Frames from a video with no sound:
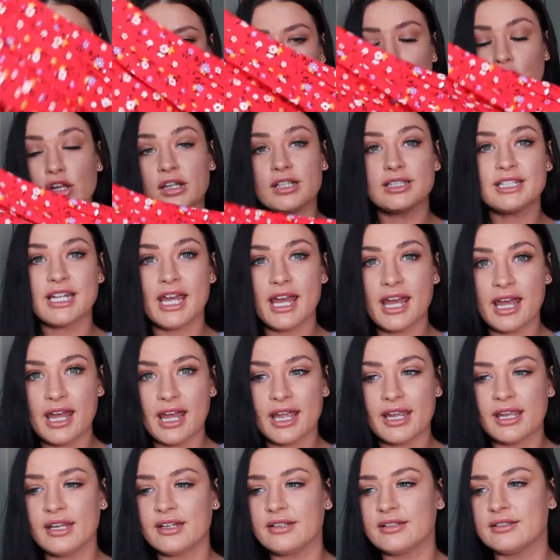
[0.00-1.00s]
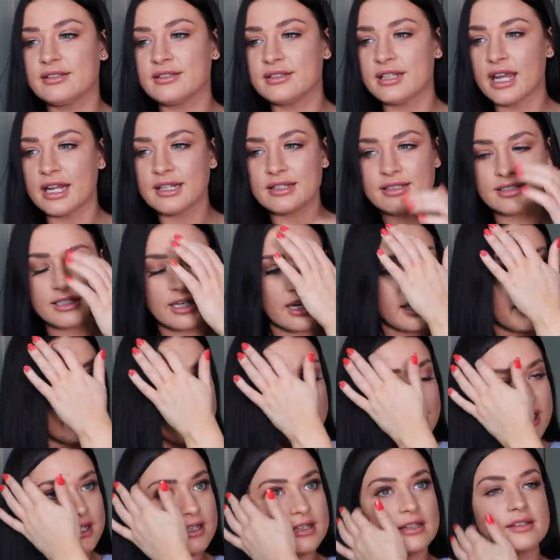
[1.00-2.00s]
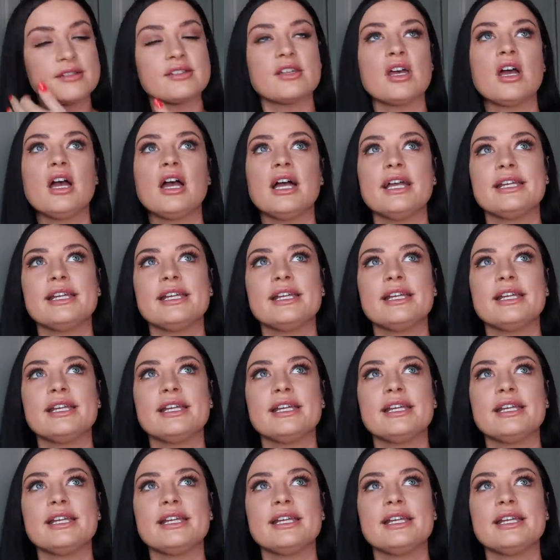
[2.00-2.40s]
Holiday, day-to-day things.